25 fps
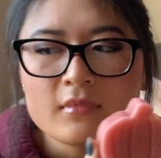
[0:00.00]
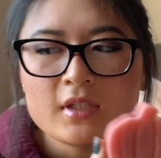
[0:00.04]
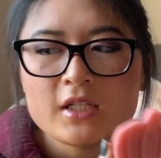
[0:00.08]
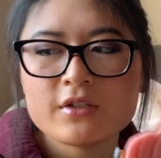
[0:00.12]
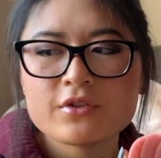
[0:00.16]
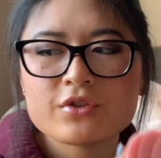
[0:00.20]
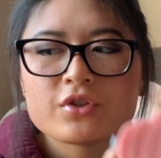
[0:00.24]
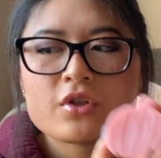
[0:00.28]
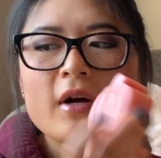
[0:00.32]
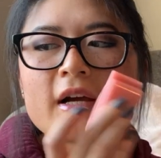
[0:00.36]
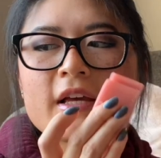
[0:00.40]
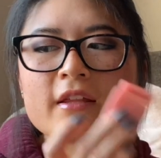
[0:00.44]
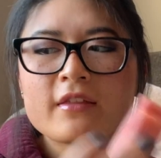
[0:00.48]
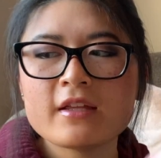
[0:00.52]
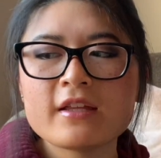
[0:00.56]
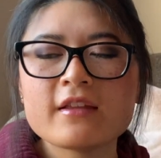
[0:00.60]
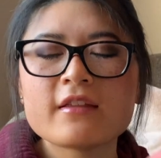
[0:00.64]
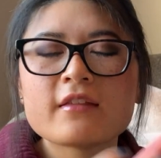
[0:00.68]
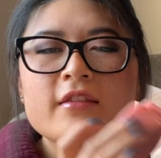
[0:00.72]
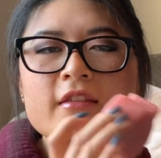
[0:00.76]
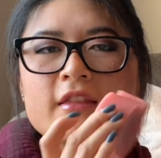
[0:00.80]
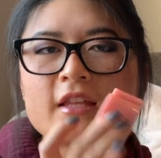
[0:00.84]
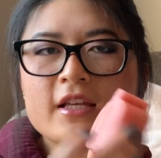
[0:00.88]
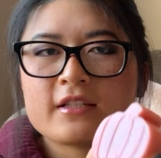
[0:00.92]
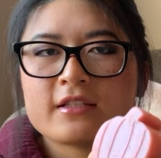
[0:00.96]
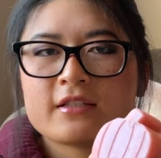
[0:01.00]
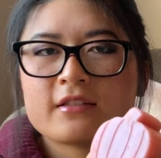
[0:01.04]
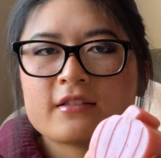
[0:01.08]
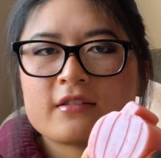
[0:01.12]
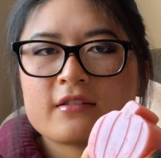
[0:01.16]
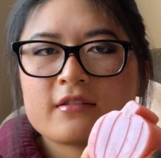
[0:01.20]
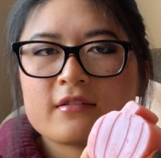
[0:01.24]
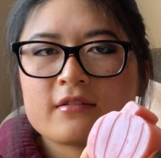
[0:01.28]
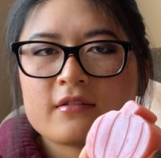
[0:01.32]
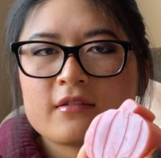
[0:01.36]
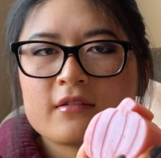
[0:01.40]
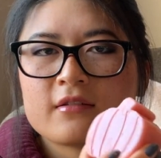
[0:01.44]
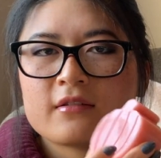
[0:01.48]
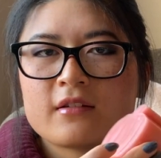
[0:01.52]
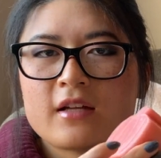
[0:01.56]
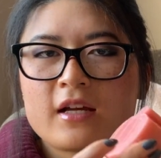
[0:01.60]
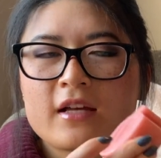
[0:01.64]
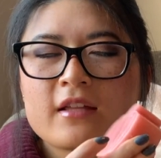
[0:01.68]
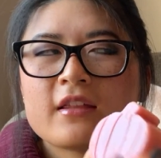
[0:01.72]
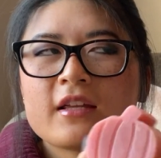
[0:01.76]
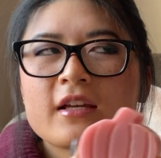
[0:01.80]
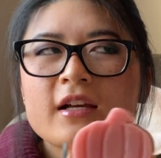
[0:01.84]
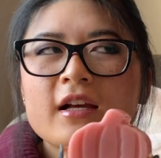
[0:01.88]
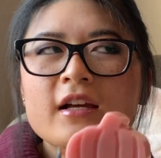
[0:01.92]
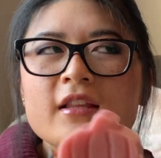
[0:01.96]
So I think
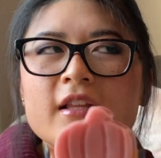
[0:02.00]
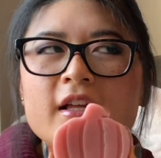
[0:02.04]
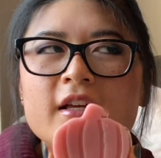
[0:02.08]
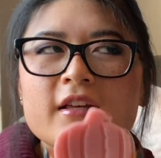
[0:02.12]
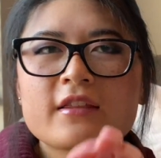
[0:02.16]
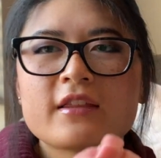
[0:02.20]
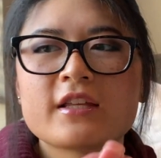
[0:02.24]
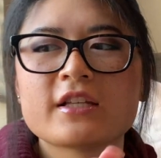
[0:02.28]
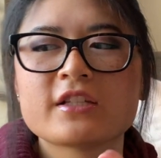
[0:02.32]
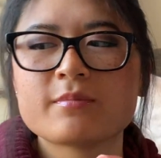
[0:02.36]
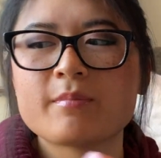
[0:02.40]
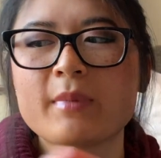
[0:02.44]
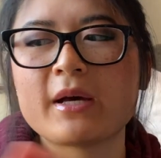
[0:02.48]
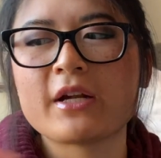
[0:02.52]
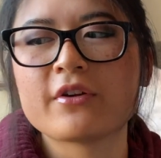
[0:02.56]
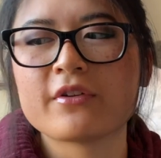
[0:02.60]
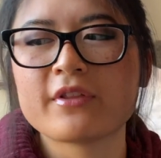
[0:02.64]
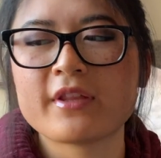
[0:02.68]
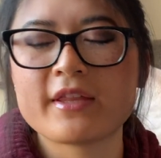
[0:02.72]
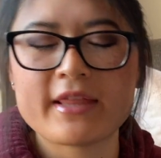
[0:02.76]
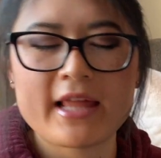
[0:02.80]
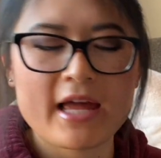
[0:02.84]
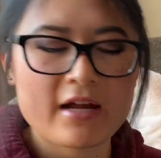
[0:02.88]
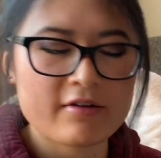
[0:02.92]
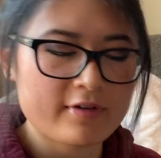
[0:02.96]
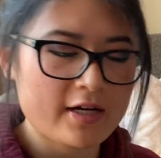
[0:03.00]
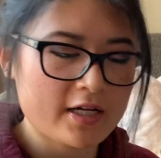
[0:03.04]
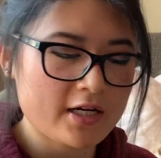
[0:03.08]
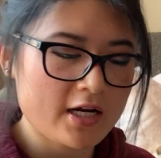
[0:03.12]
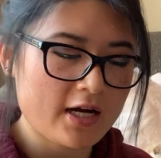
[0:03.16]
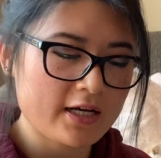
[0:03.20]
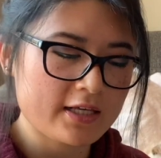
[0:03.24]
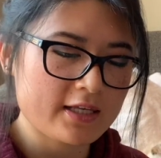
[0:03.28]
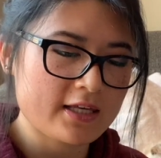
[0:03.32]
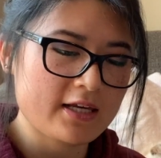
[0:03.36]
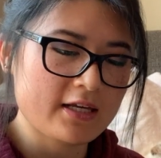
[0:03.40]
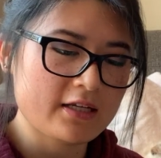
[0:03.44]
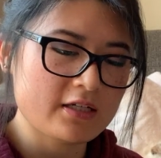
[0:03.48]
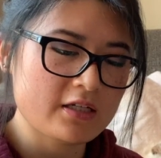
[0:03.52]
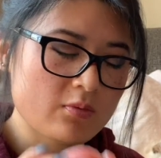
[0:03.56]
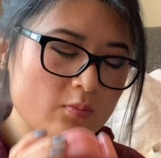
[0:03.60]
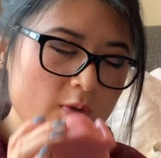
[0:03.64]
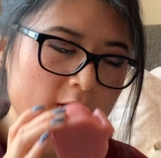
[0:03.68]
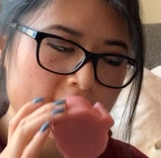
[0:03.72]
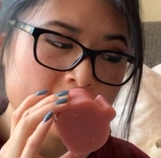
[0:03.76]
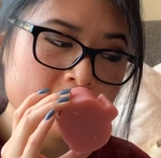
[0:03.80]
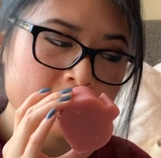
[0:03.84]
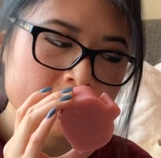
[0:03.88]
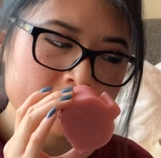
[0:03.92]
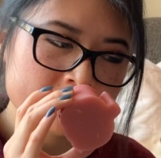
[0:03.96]
I like this better than that Red Hot Candy
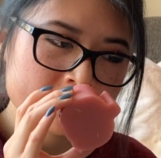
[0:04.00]
one.